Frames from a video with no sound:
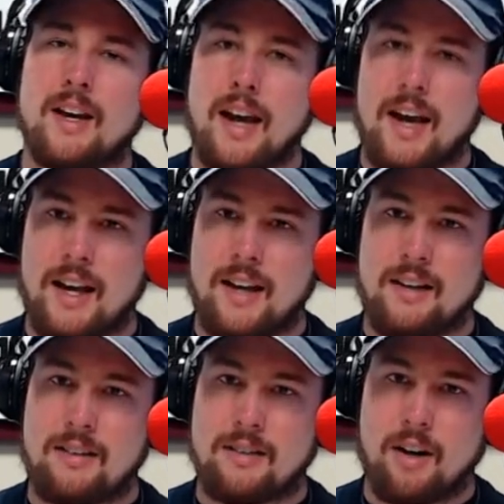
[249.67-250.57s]

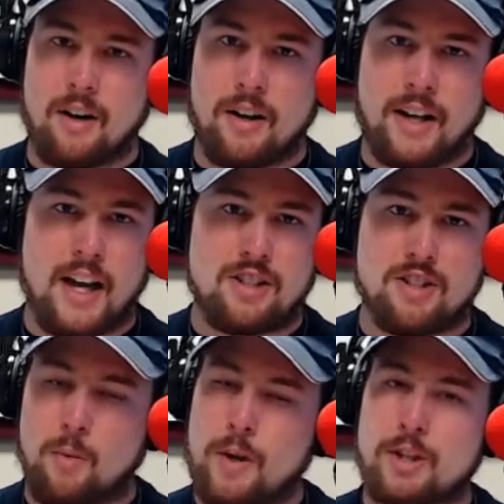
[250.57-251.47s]
and are engaged
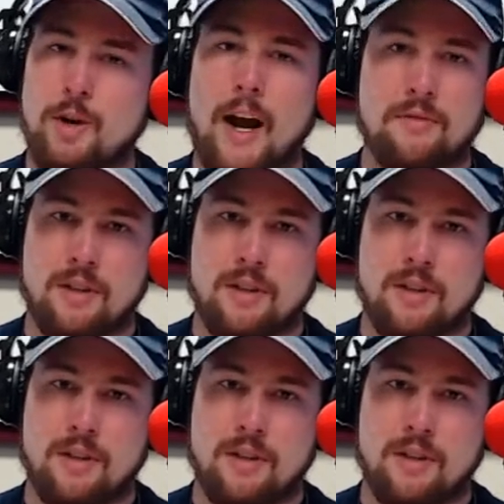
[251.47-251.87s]
in witchcraft